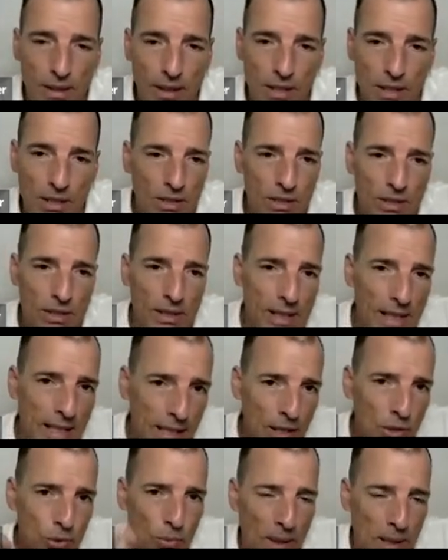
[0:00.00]
It just
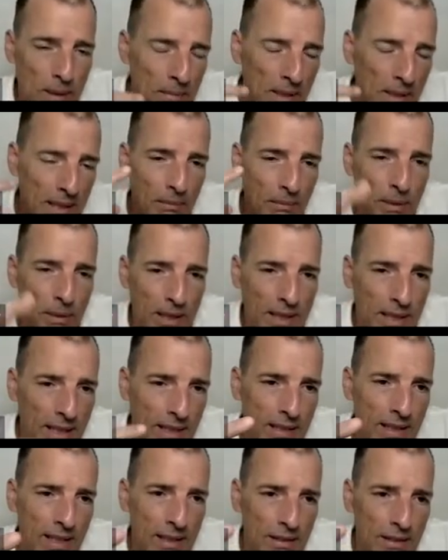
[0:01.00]
hits one market
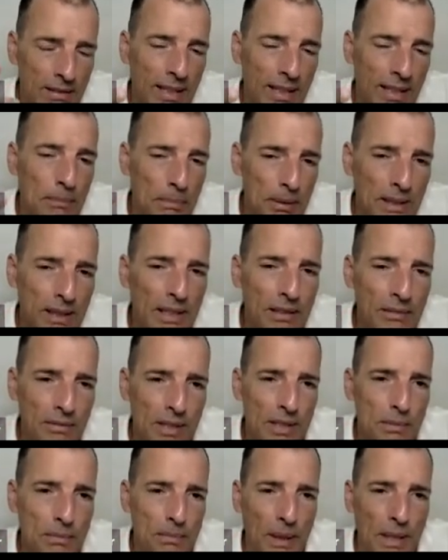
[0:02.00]
another. And I believe
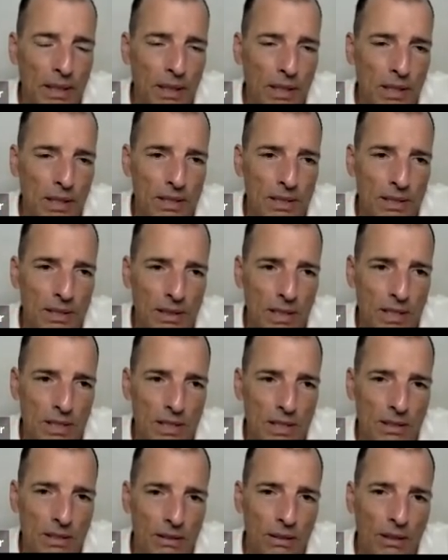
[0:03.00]
it's because
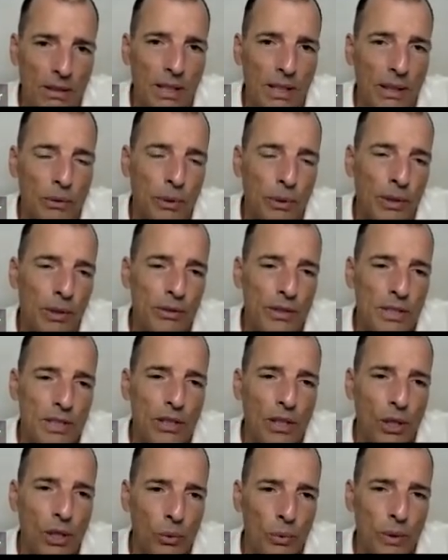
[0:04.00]
there's, like with all this
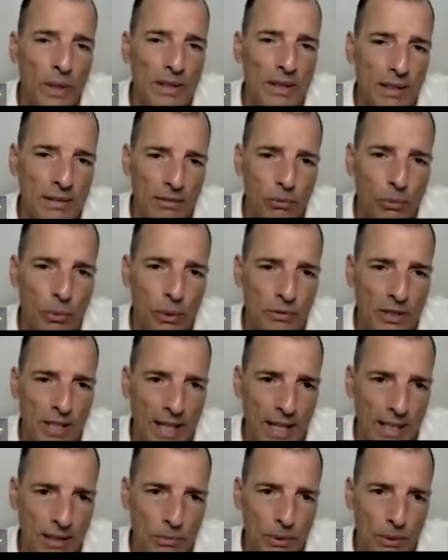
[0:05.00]
QE that we've
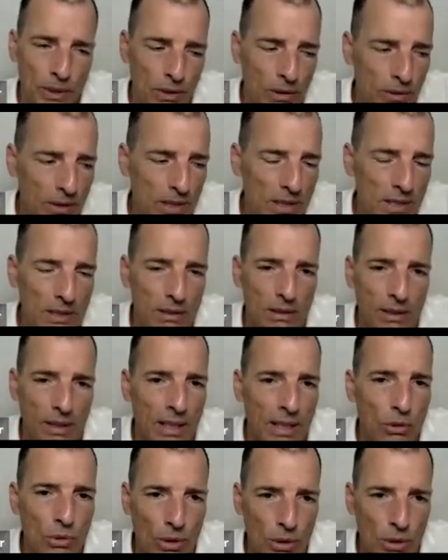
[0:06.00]
had, with all this
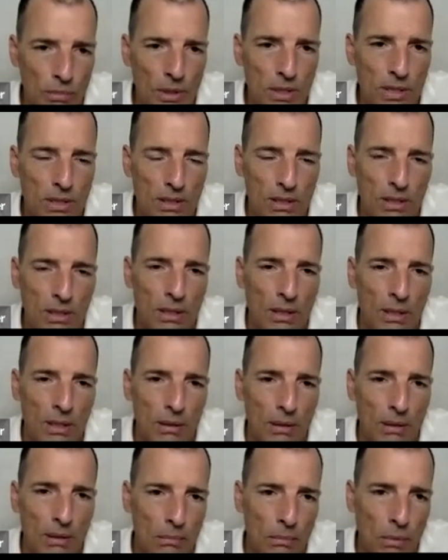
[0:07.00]
enormous
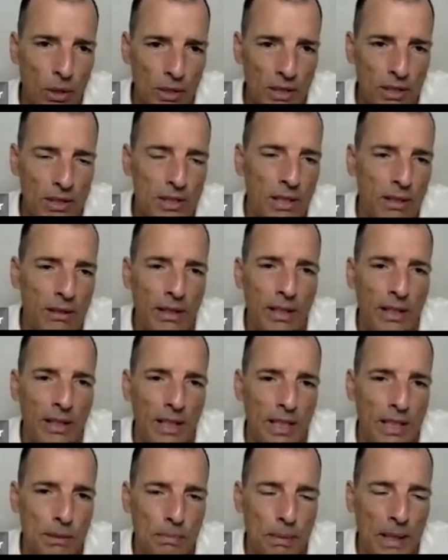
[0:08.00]
monetary
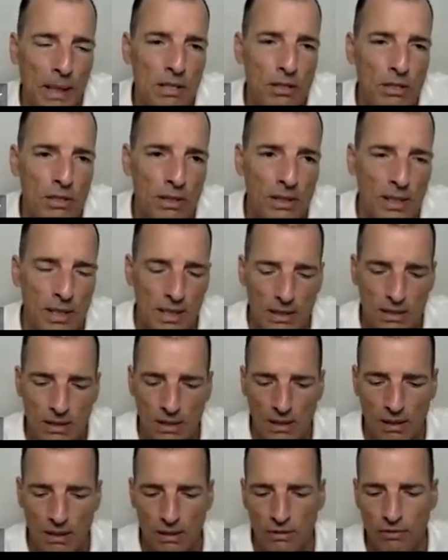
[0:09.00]
expansion that
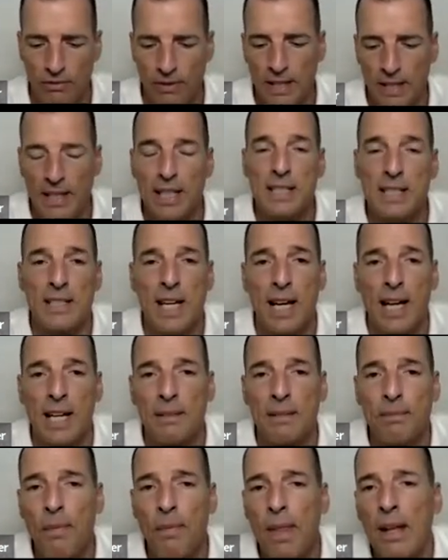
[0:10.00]
the Fed has
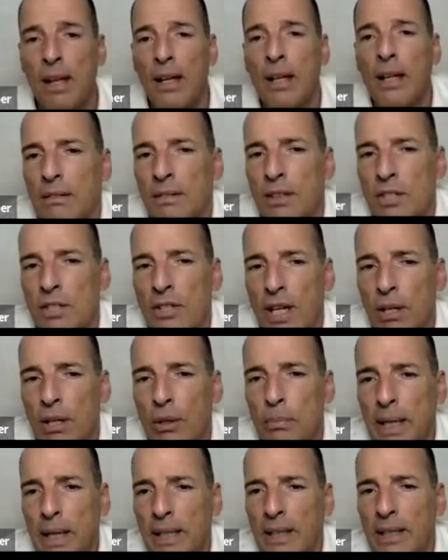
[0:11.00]
done, the
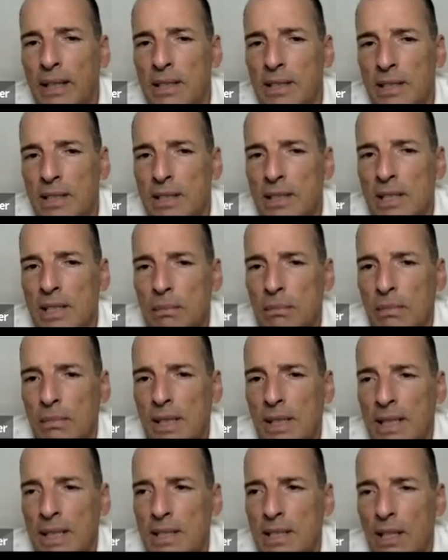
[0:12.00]
shadow banking system
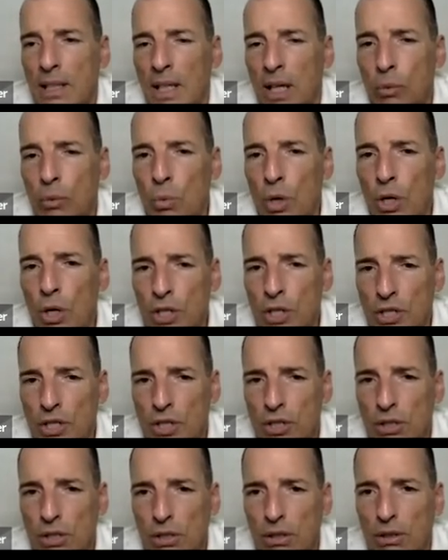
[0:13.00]
is
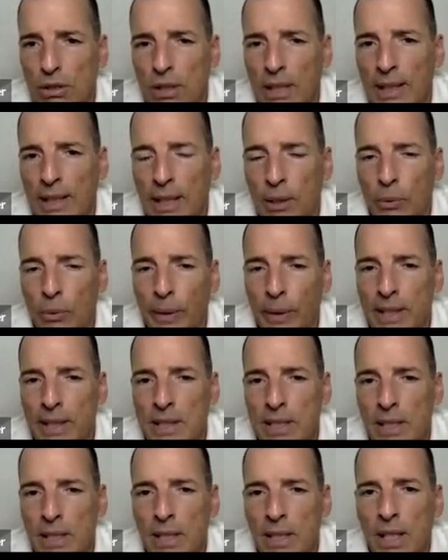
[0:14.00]
awash in
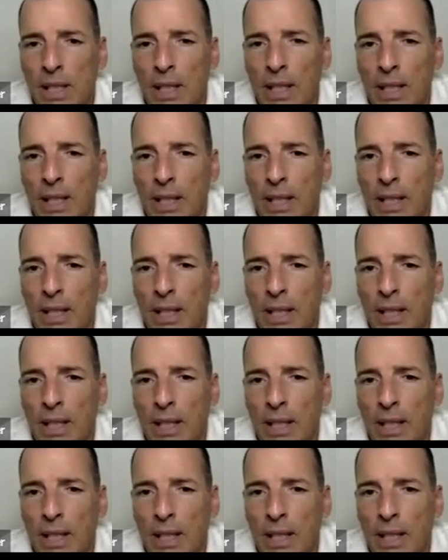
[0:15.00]
liquidity.